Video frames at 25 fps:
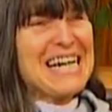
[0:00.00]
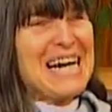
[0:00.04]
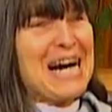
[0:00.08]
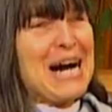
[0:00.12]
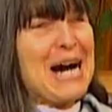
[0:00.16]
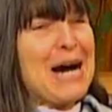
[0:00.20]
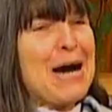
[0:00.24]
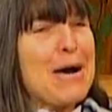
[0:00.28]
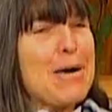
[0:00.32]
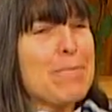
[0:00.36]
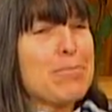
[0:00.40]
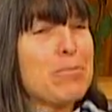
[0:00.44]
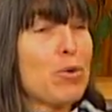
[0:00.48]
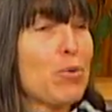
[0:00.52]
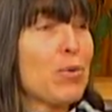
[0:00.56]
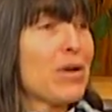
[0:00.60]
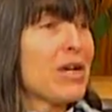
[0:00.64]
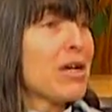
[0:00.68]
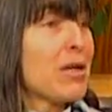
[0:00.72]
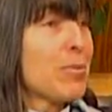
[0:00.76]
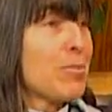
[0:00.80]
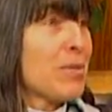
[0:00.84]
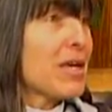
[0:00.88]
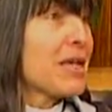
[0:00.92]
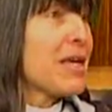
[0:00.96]
But we
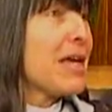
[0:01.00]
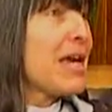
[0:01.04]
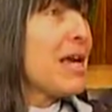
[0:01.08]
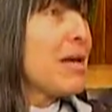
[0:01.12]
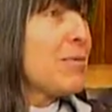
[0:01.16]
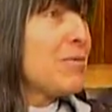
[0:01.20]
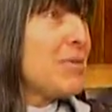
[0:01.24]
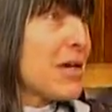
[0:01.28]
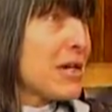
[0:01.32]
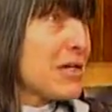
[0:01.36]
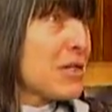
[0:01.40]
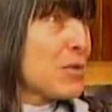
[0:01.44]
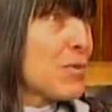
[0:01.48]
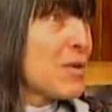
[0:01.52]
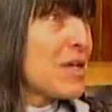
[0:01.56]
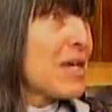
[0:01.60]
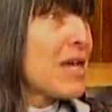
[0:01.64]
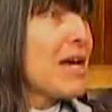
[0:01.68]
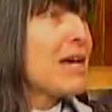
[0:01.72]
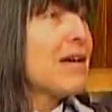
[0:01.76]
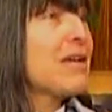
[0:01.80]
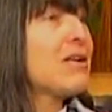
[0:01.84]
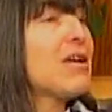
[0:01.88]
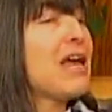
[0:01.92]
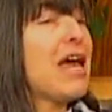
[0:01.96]
got a big game next
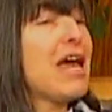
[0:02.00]
weekend,